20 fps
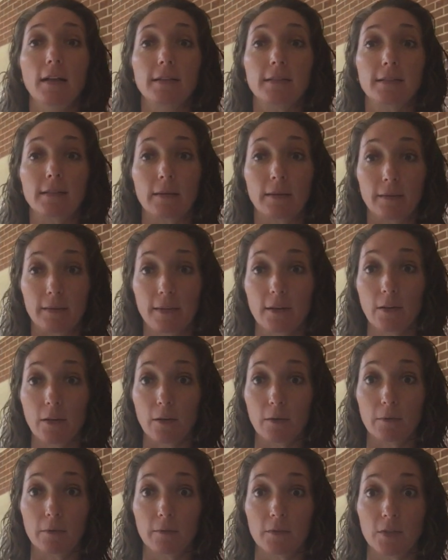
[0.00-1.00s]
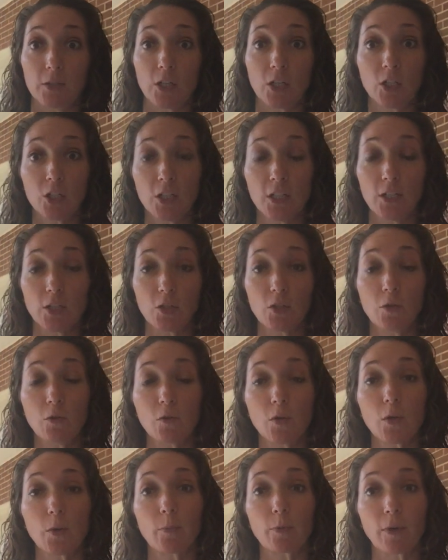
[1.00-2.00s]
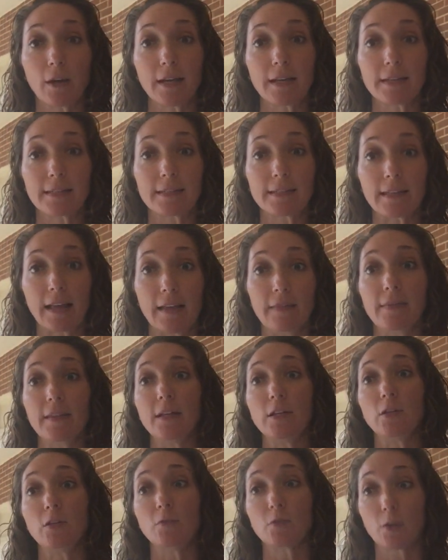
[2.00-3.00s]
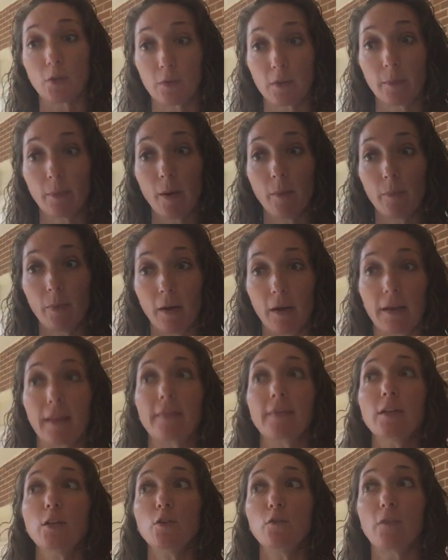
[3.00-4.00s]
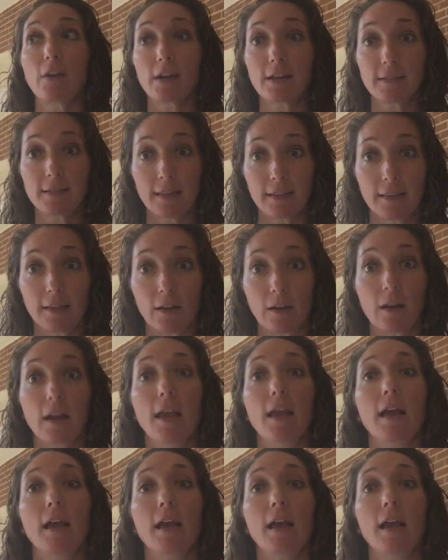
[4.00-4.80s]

to, you know, suction it to your breast, and then you turn the pump on, and then you've got to sit there,